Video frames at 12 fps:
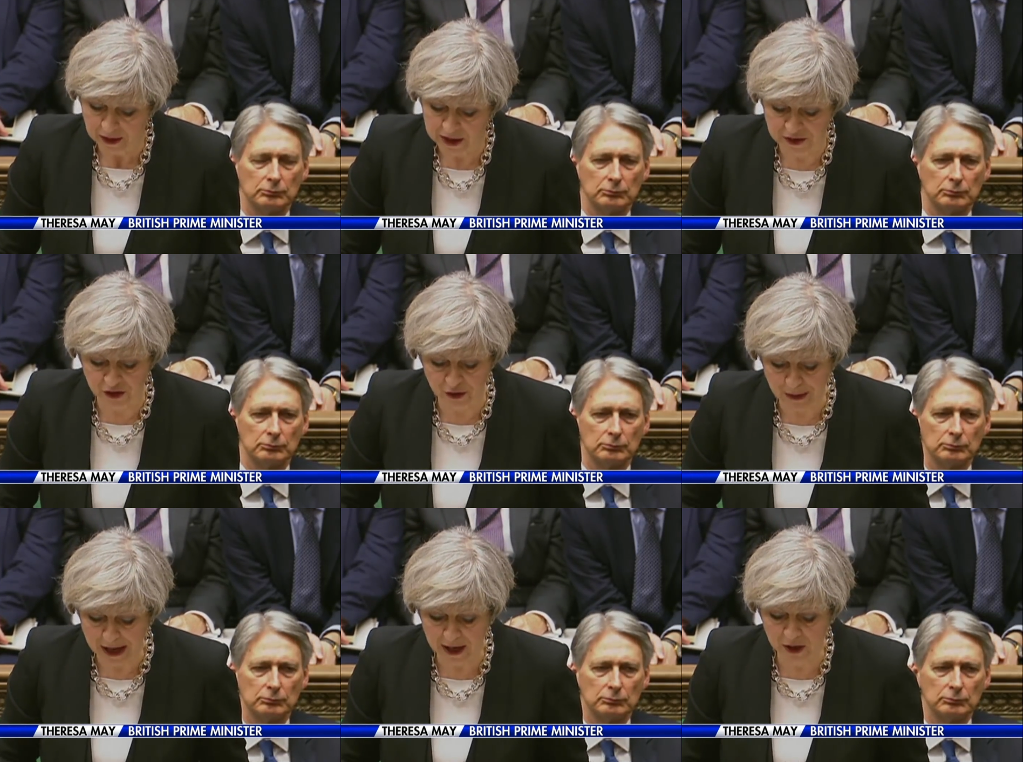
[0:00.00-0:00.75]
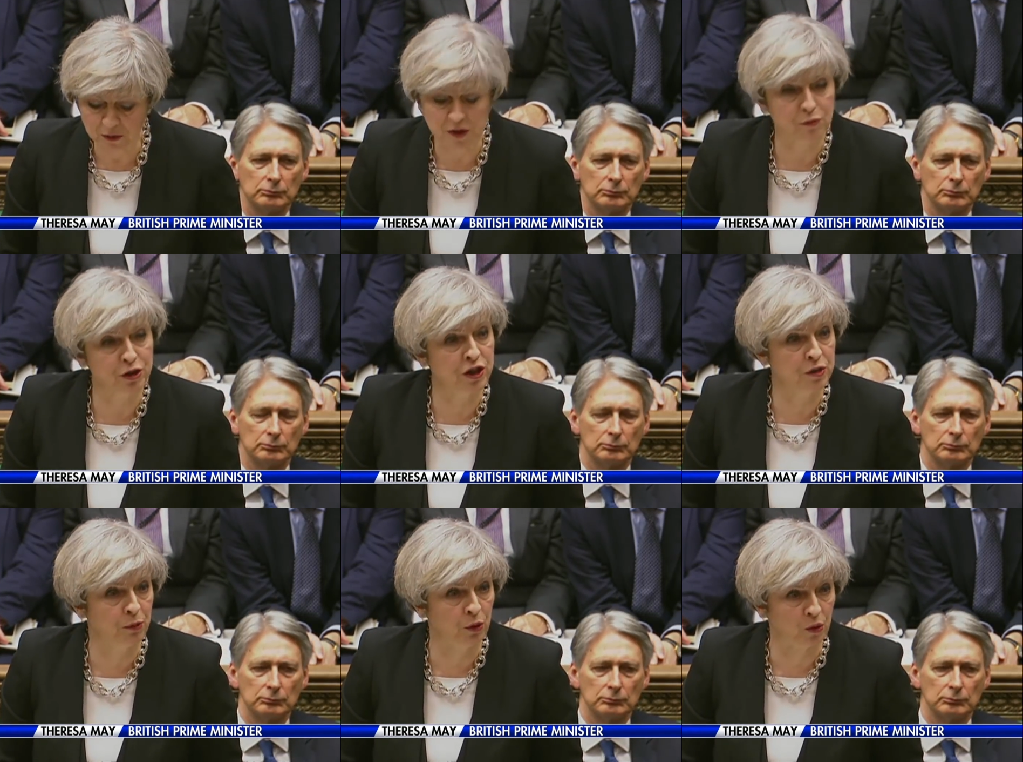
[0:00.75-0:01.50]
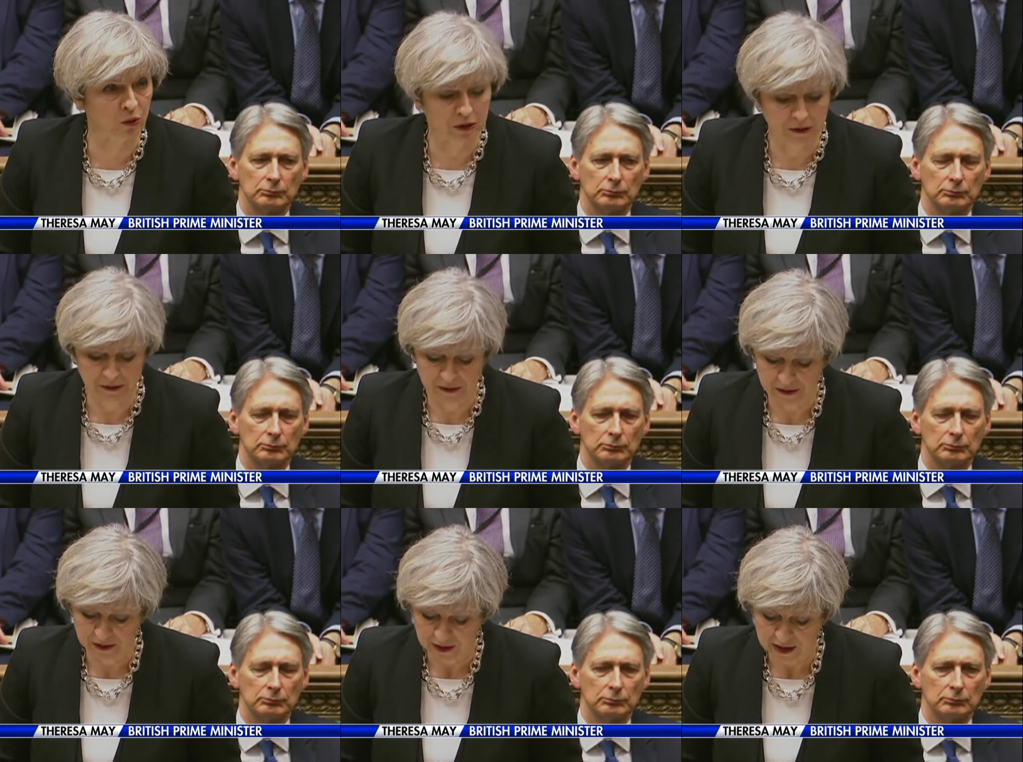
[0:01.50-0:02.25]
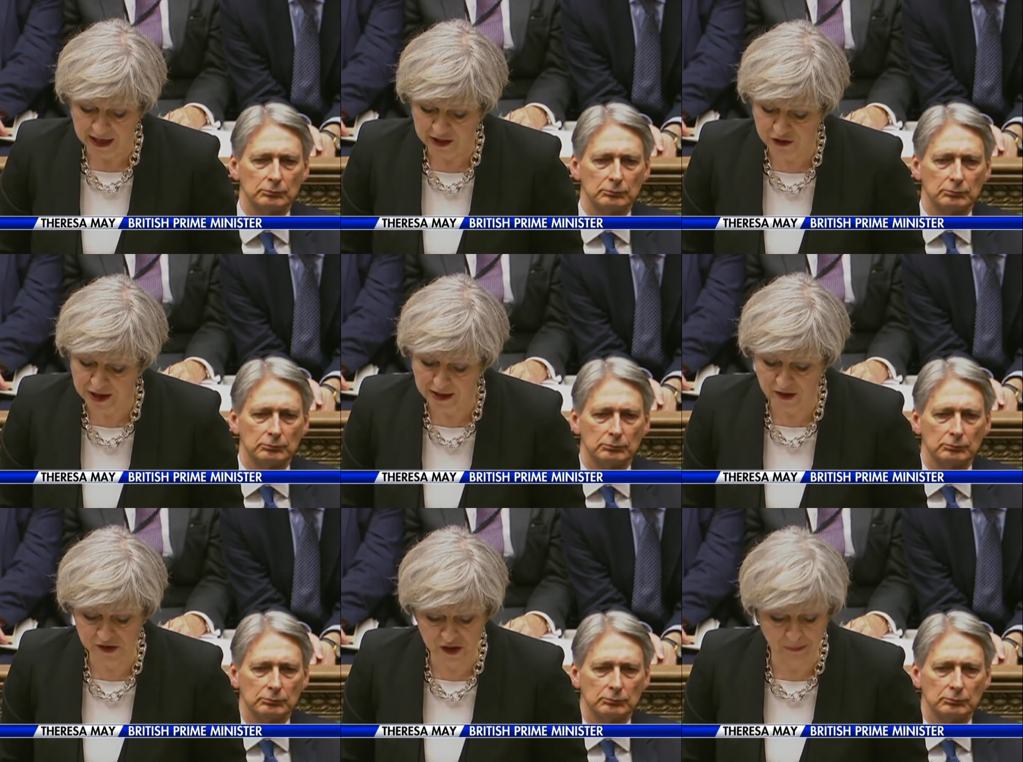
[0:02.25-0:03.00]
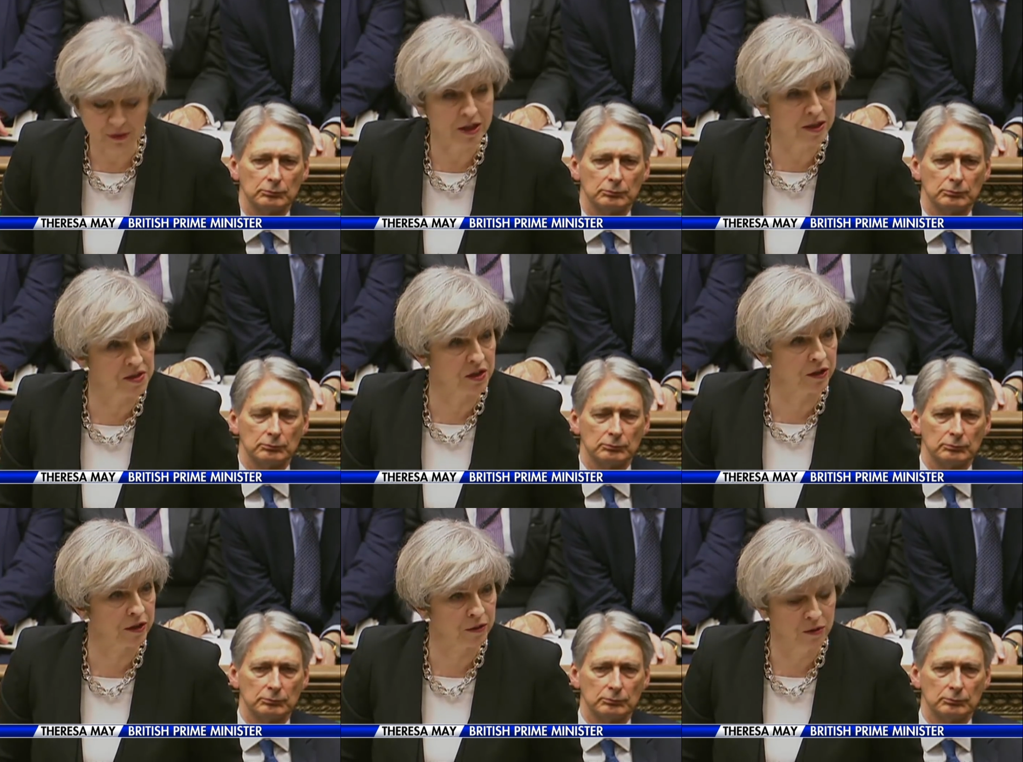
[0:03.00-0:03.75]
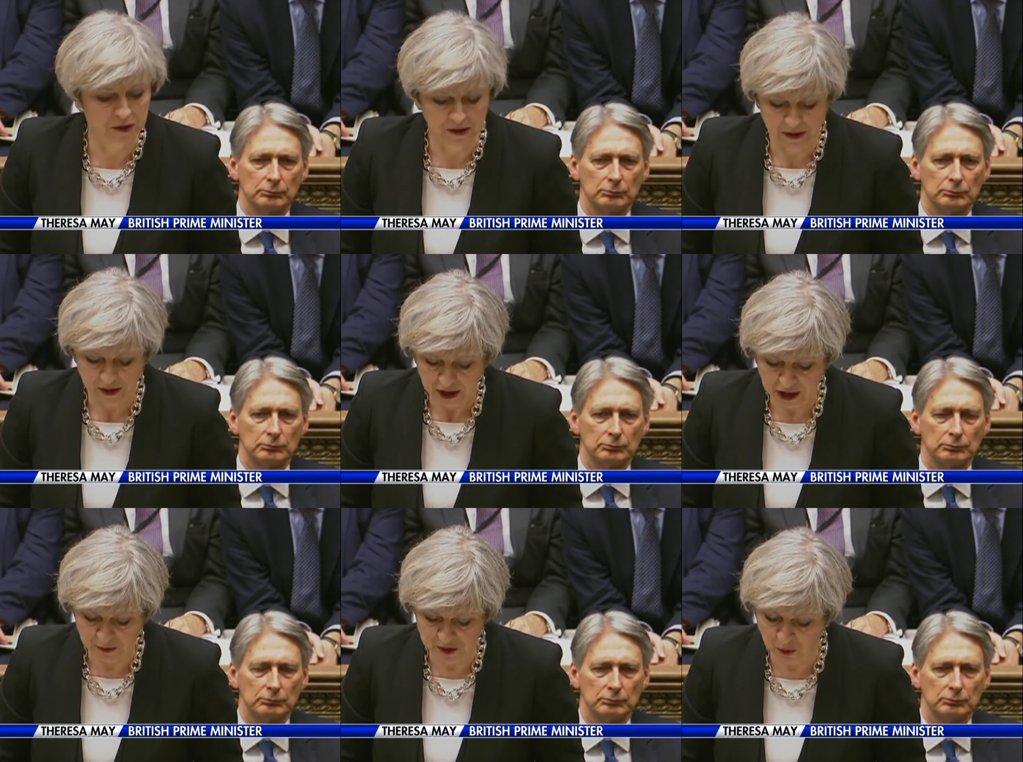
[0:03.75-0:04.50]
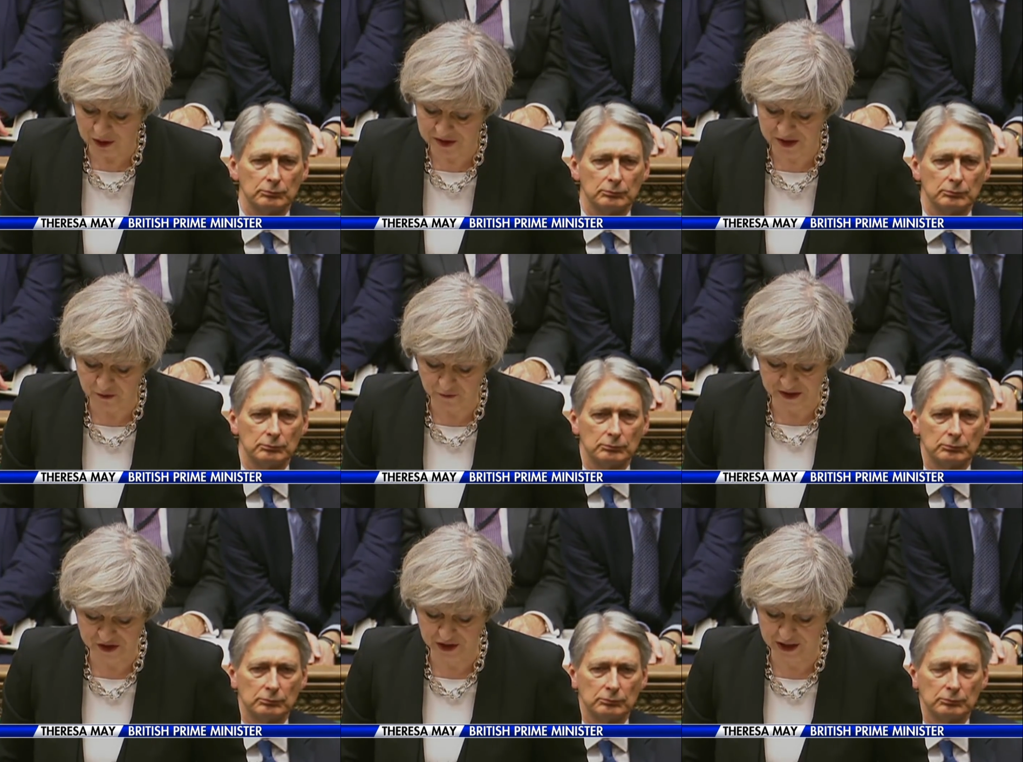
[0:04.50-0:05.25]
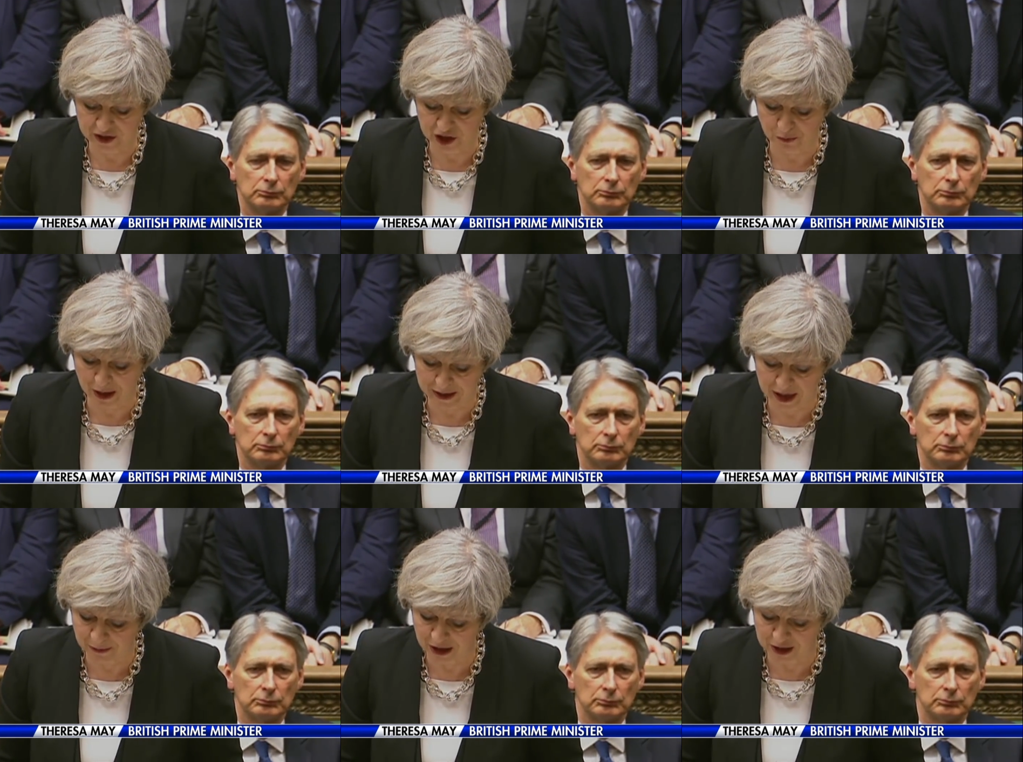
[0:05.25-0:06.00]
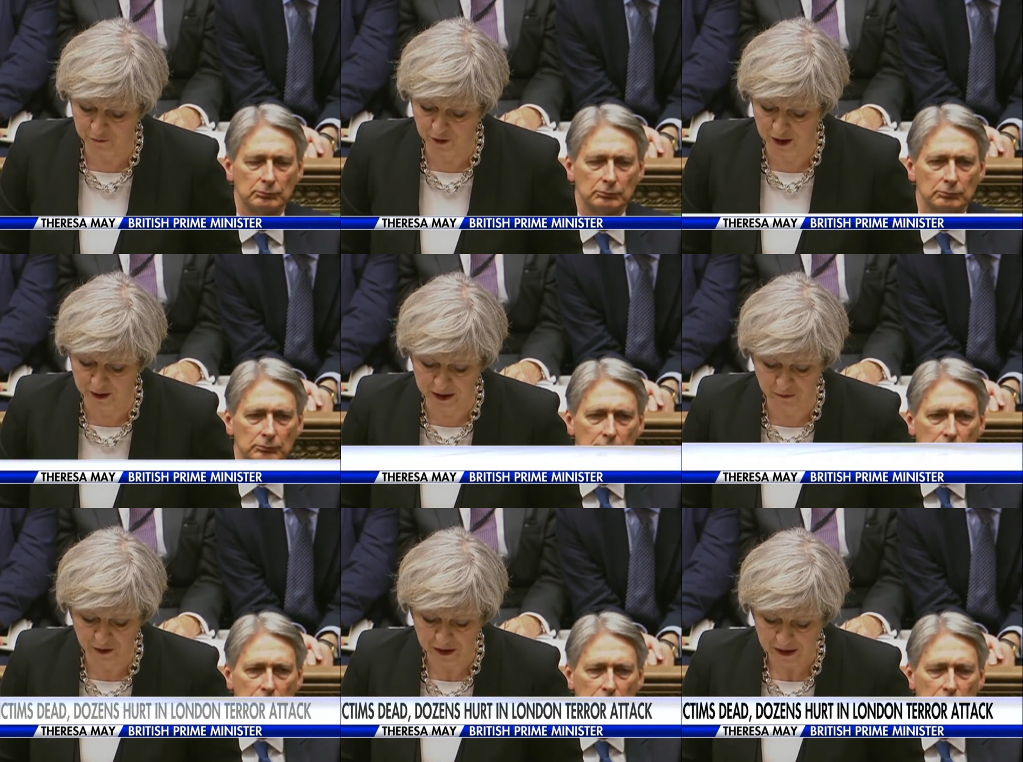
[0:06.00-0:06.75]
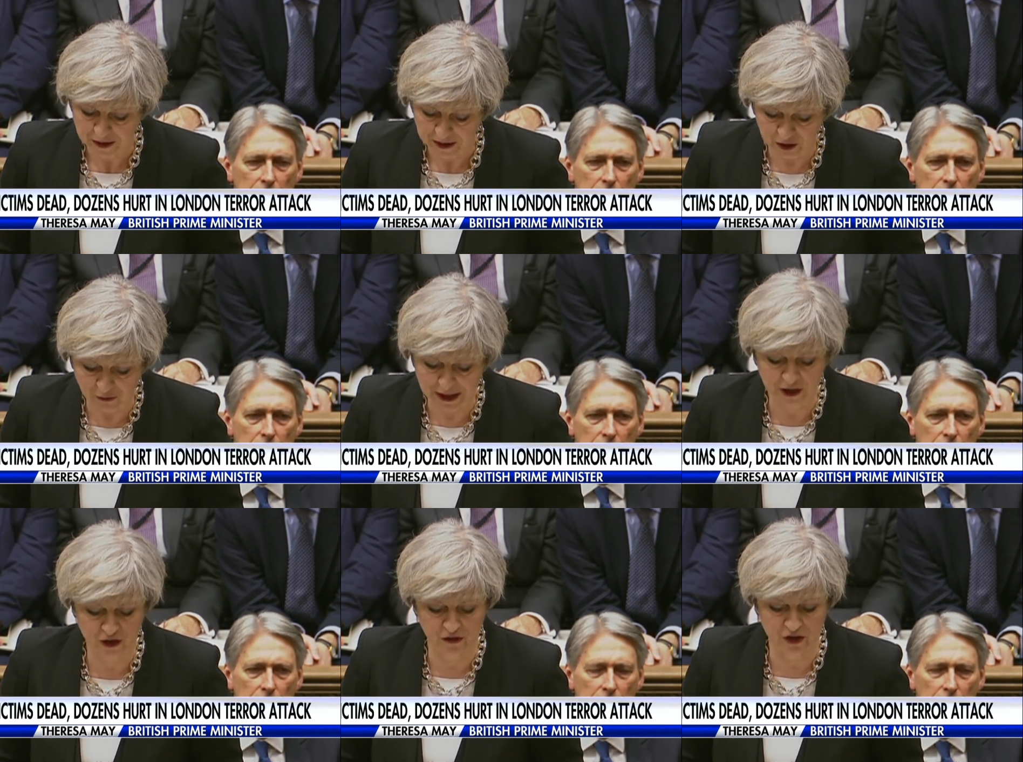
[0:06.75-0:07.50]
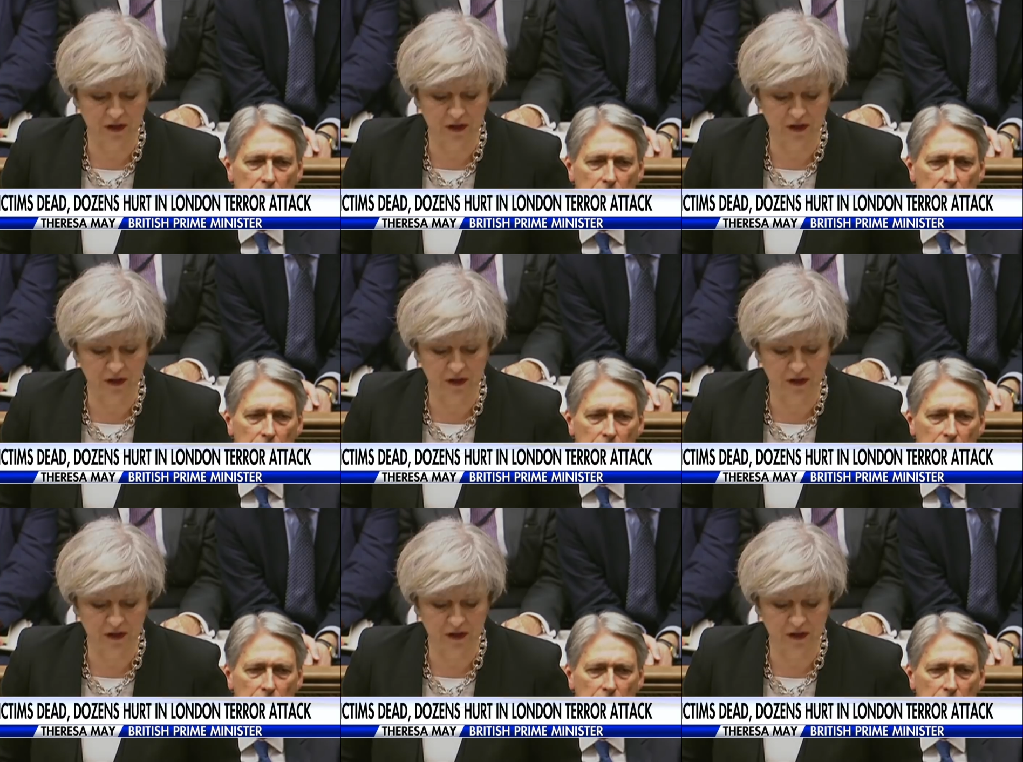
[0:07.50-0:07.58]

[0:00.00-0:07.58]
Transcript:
Speaker 1: is that the man was British born, and that some years ago he was once investigated by MI5 in relation